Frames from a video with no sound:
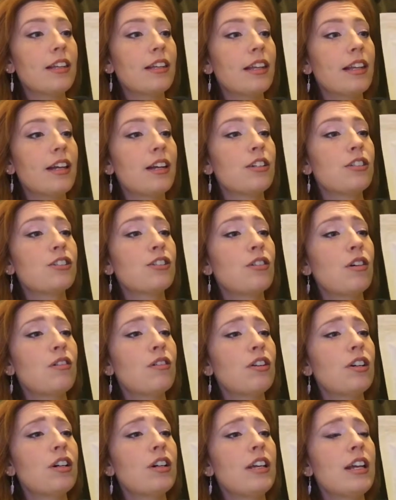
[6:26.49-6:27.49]
They are so
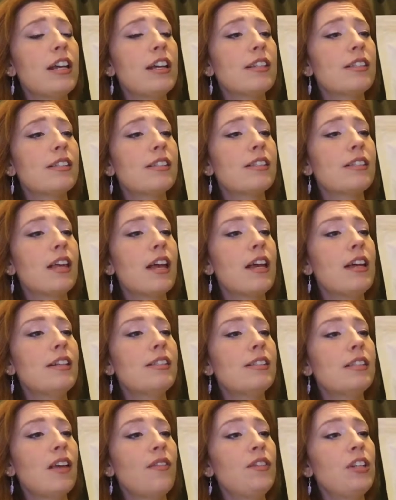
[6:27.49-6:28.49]
good. It's
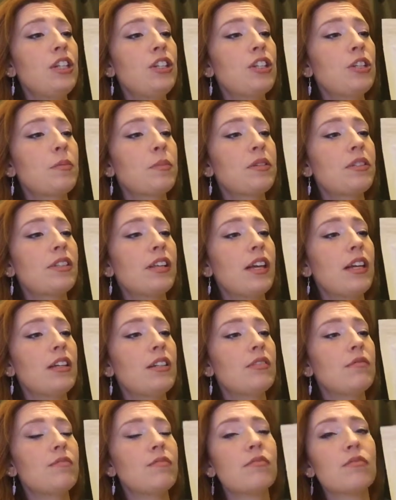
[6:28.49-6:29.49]
72%
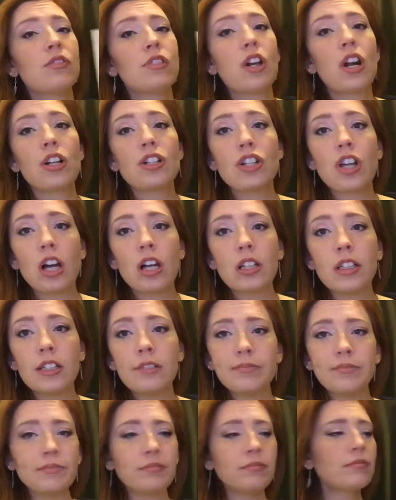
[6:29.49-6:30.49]
dark
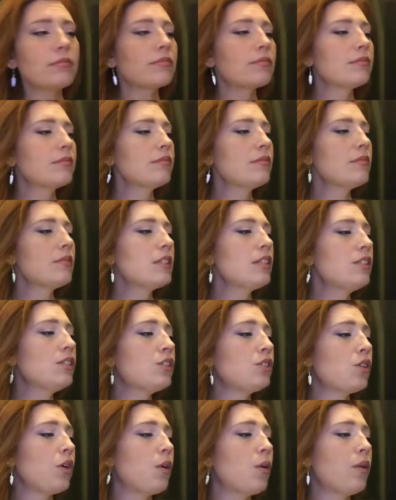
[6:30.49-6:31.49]
chocolate.
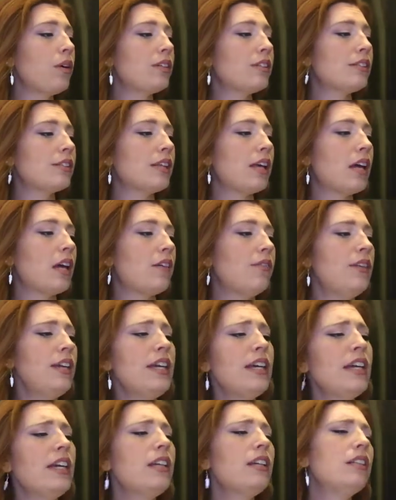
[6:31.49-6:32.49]
So it's
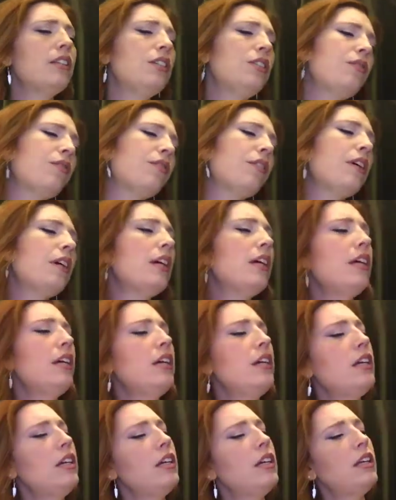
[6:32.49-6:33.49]
vegan,
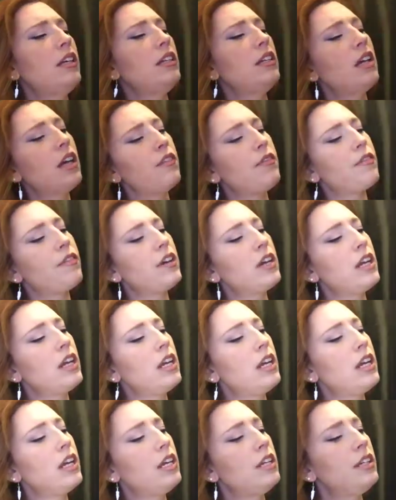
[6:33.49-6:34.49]
gluten-free,
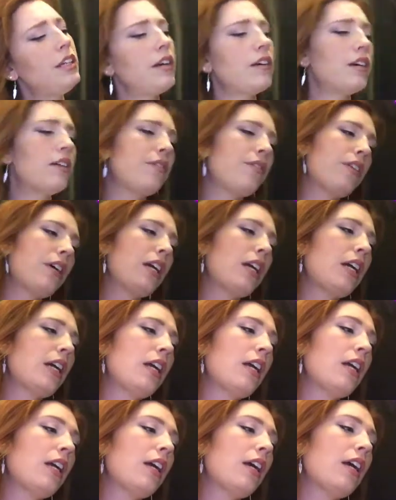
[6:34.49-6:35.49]
nut-free,
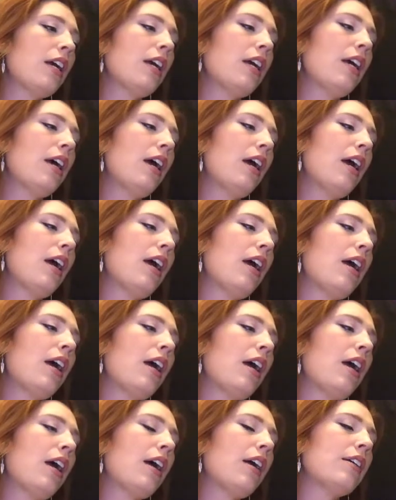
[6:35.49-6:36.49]
dairy-free,
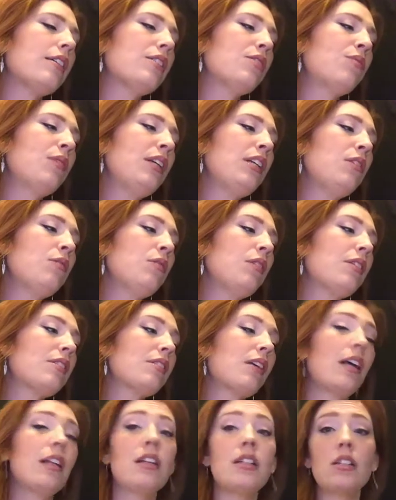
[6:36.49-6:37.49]
and sweetened with
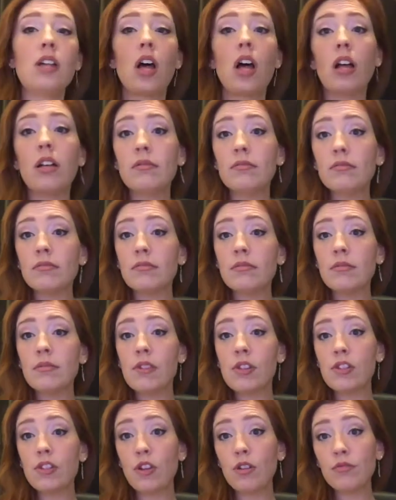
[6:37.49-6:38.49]
xylitol.
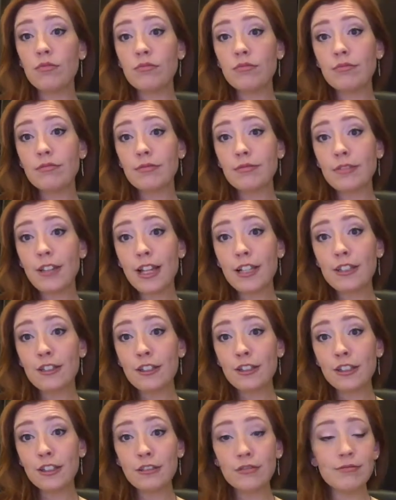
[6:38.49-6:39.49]
So that's
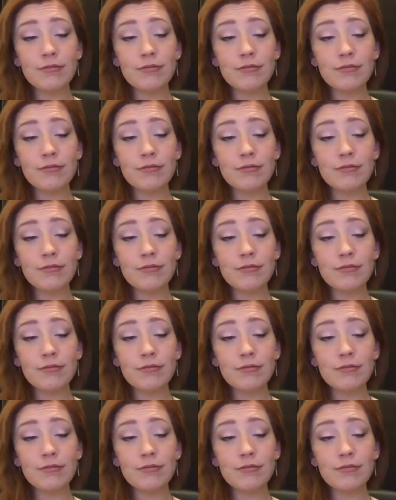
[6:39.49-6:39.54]
good.